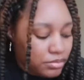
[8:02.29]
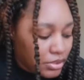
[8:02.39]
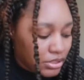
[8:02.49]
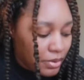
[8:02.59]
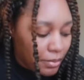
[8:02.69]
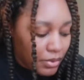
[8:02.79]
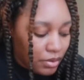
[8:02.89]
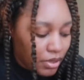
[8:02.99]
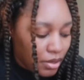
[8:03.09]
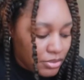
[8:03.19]
Plus about
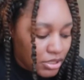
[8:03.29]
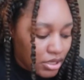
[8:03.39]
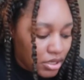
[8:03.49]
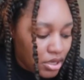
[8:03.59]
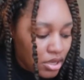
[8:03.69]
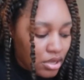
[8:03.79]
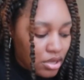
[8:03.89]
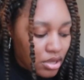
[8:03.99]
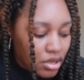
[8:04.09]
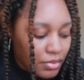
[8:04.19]
being on Amazon.
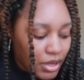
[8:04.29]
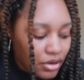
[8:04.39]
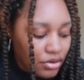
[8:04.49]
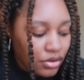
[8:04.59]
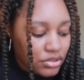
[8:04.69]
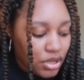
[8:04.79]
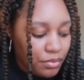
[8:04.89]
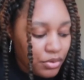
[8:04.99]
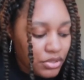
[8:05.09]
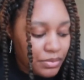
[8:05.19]
I know you can go to your
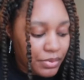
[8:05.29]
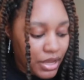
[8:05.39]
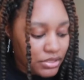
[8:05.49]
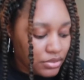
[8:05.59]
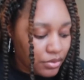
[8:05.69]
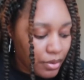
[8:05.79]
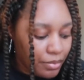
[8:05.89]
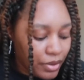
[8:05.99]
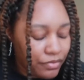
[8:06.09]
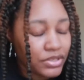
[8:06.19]
beauty supply store,
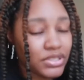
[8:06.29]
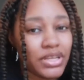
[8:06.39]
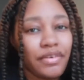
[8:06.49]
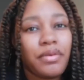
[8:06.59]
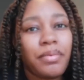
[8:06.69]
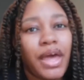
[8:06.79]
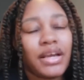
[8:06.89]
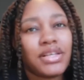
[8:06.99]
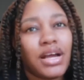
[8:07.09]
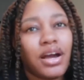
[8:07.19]
but for 7
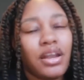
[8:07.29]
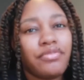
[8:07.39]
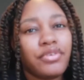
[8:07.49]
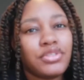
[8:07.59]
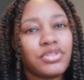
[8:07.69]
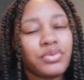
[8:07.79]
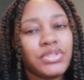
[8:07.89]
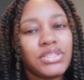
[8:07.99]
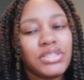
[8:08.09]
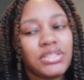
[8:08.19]
packs, I got it for
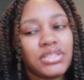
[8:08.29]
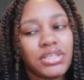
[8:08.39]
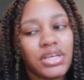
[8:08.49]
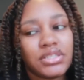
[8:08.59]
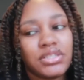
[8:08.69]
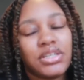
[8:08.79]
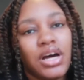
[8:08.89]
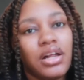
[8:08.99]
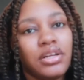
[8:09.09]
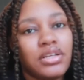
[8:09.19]

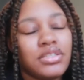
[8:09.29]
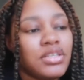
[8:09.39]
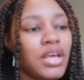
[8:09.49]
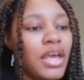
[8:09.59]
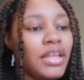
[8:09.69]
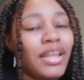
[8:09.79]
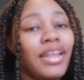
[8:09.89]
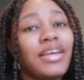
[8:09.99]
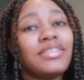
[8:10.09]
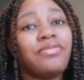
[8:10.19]
$26. Now
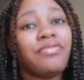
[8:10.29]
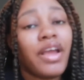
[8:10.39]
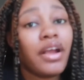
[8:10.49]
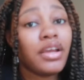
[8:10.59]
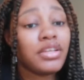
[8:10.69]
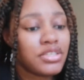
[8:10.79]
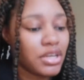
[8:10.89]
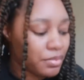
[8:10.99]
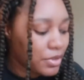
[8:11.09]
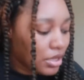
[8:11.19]
that is very
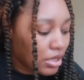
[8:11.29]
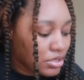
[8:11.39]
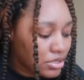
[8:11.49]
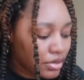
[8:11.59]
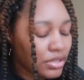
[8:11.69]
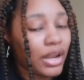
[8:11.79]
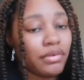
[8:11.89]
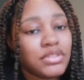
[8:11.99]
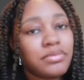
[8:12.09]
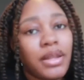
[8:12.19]
cheap, considering that I
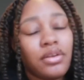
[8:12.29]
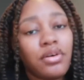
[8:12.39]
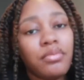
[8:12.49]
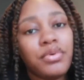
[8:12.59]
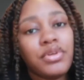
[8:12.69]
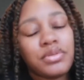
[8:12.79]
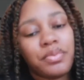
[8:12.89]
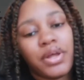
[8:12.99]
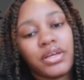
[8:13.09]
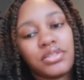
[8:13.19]
went to my local beauty
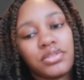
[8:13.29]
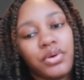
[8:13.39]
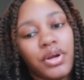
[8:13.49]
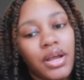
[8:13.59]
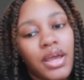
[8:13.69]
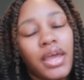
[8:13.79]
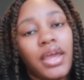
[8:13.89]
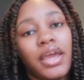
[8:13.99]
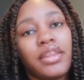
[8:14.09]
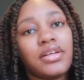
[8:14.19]
supply store
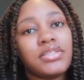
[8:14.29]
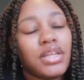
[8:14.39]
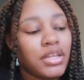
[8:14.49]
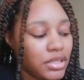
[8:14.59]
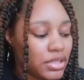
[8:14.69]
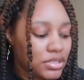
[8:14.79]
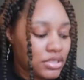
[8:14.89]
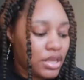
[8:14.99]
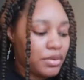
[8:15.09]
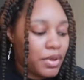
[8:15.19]
and they're selling this
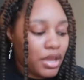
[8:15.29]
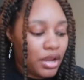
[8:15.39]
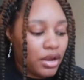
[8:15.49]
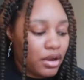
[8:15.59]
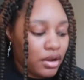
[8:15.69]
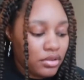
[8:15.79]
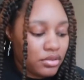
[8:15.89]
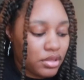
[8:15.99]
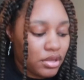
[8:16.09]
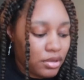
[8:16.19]
same hair,
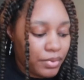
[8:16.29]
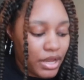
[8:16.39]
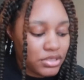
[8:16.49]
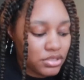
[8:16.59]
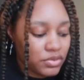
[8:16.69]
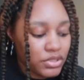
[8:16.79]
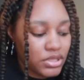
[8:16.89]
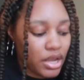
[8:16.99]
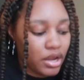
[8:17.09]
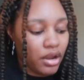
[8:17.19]
the passion twist
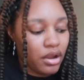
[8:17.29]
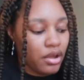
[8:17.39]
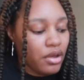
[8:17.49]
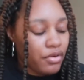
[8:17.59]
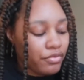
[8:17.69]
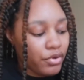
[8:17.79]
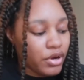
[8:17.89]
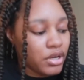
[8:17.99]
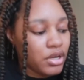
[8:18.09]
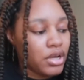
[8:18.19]
hair,
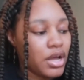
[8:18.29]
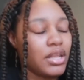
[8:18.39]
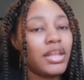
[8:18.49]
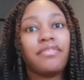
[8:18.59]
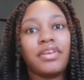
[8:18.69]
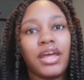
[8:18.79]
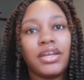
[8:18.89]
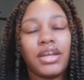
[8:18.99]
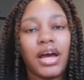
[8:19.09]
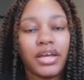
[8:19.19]
for
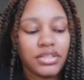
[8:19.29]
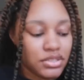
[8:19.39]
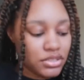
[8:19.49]
$11.99.